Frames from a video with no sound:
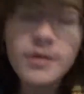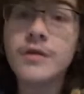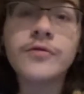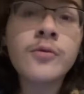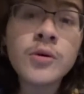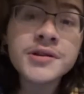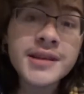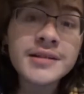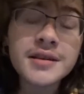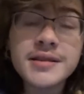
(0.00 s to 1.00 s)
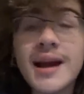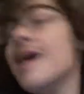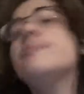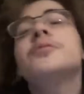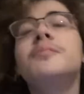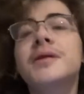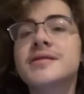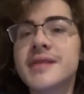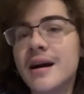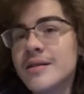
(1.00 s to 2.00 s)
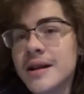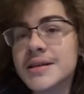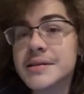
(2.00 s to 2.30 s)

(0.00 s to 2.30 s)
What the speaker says: Of course, that doesn't happen because Ellen has